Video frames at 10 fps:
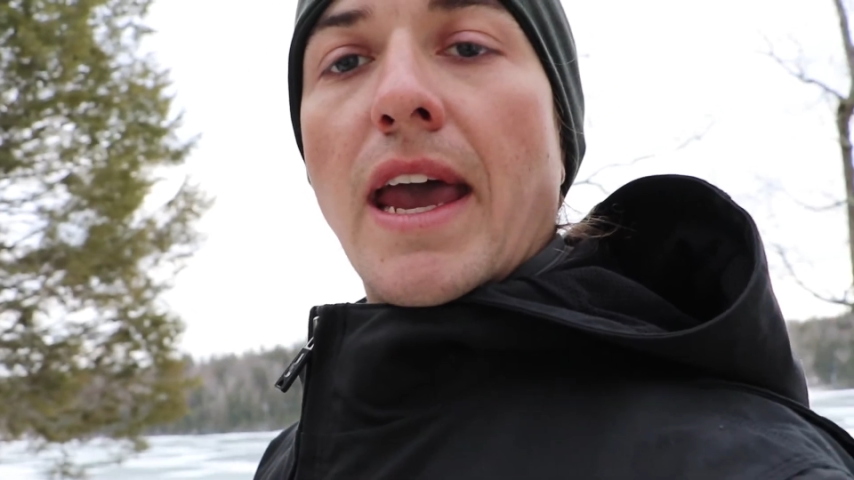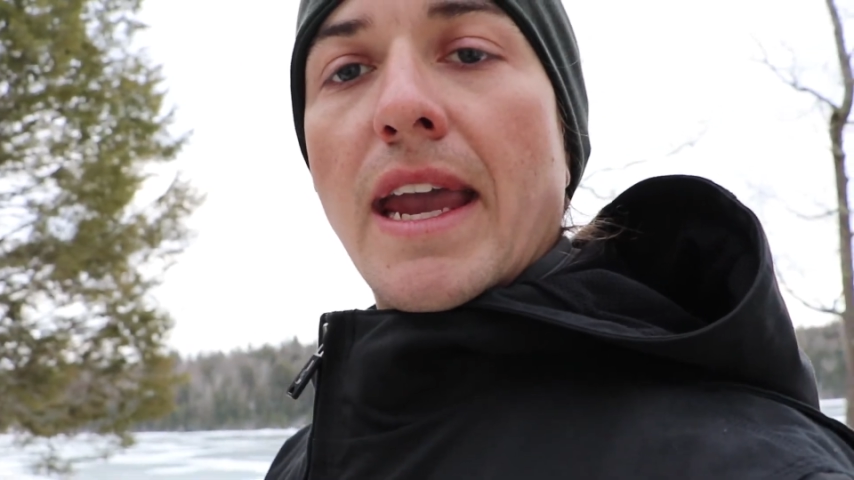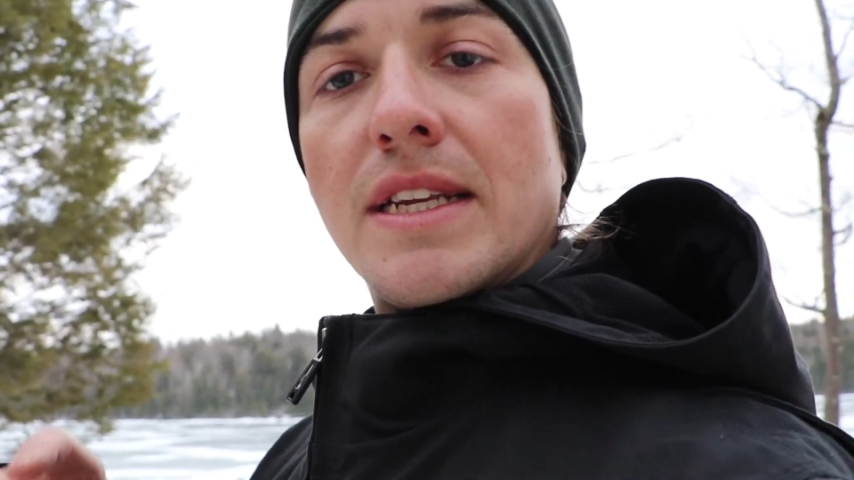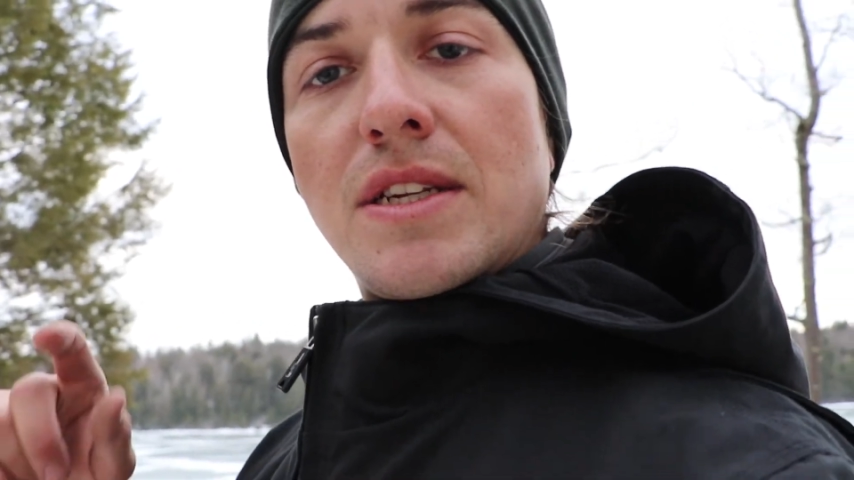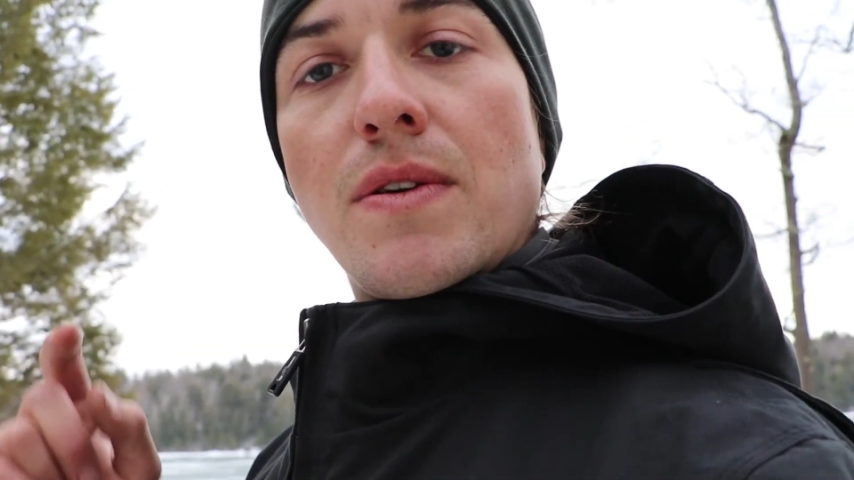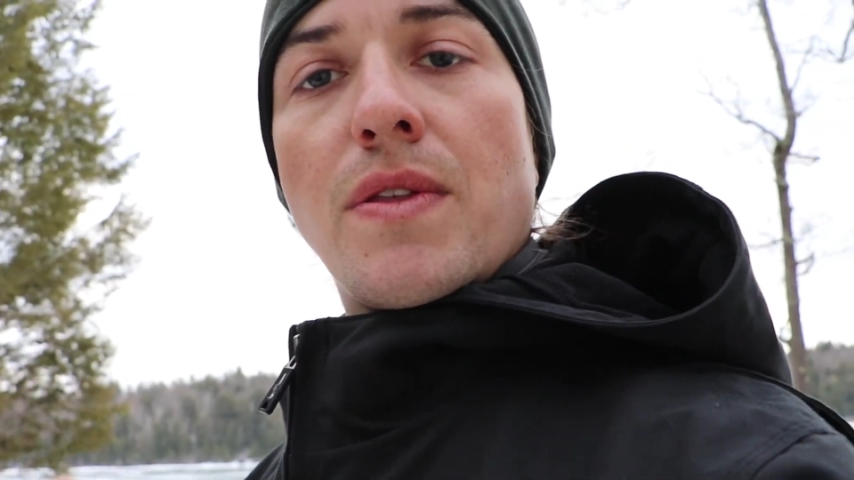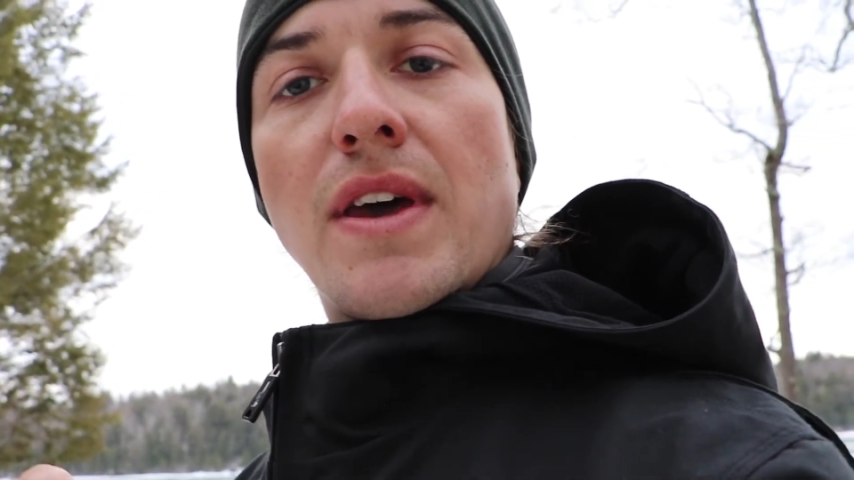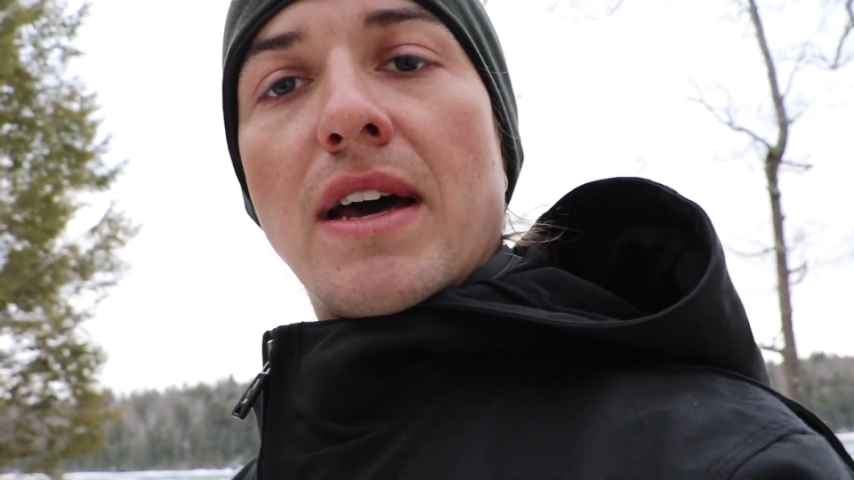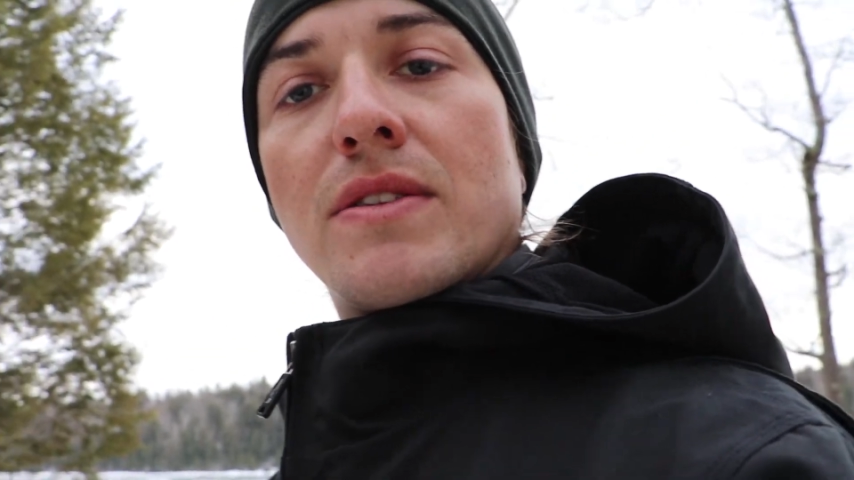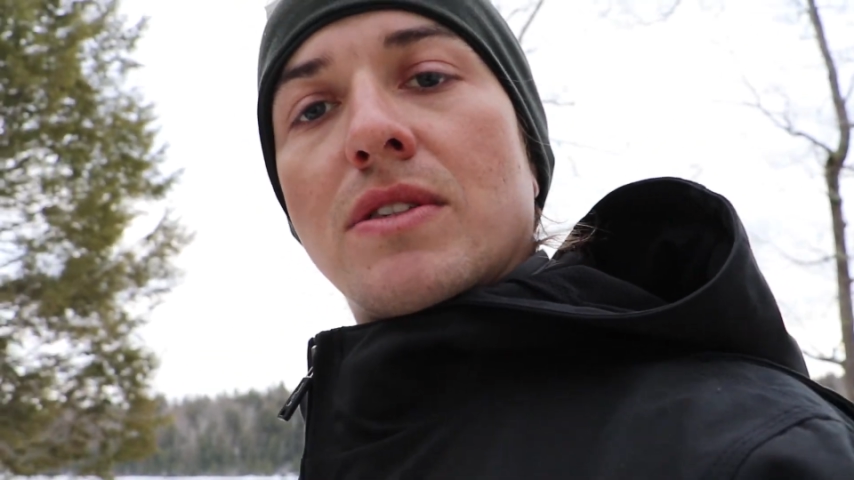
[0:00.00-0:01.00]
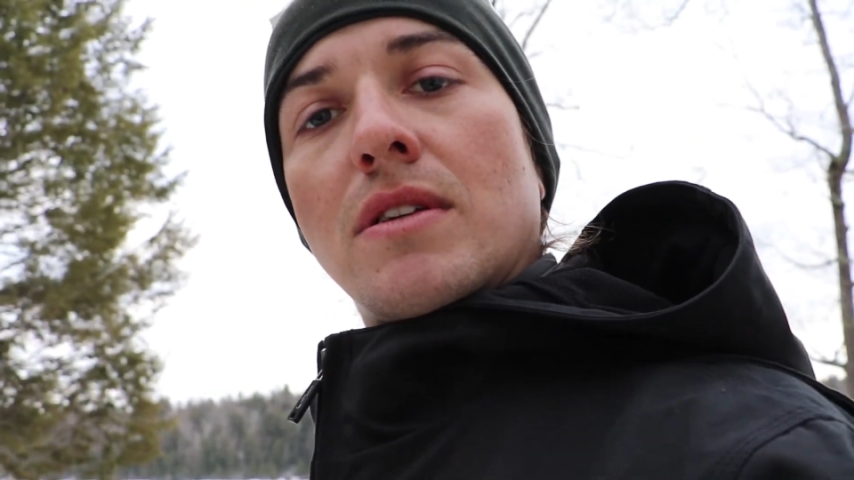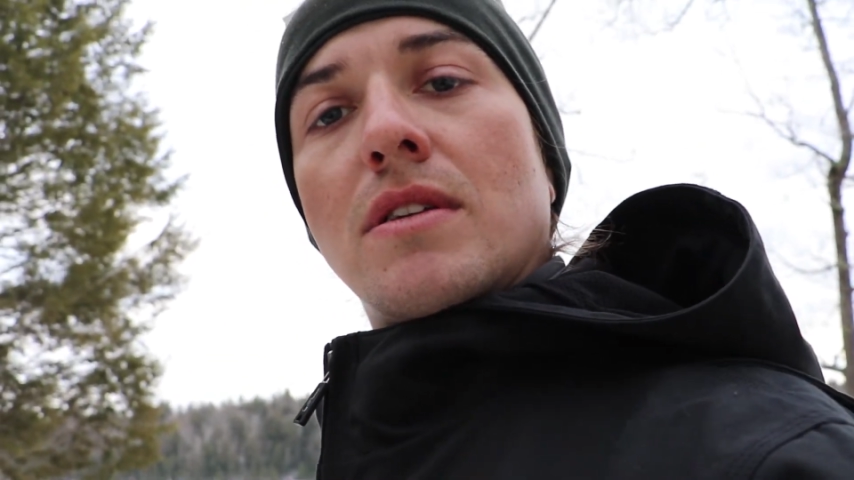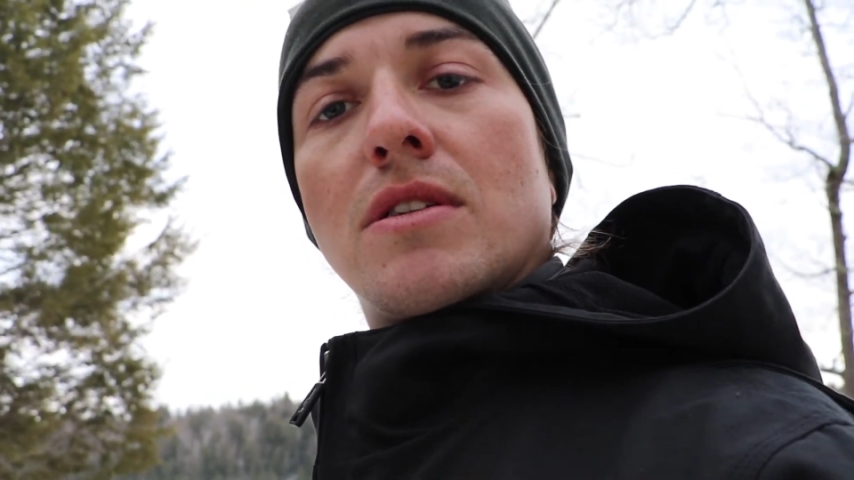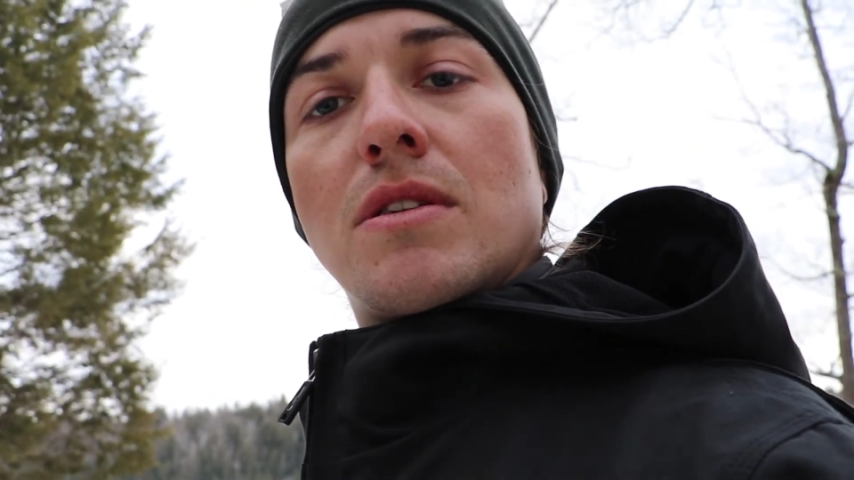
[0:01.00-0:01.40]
a 2,000